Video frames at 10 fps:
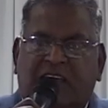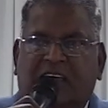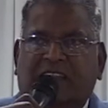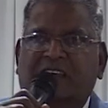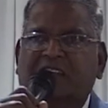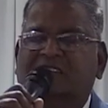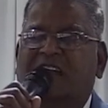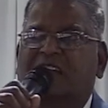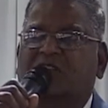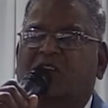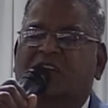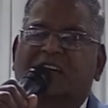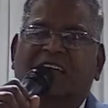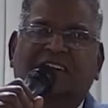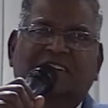And they start
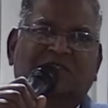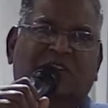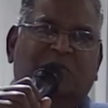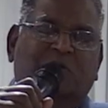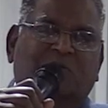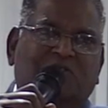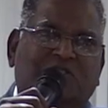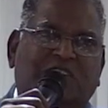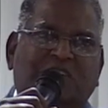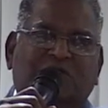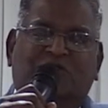congregating from about 3,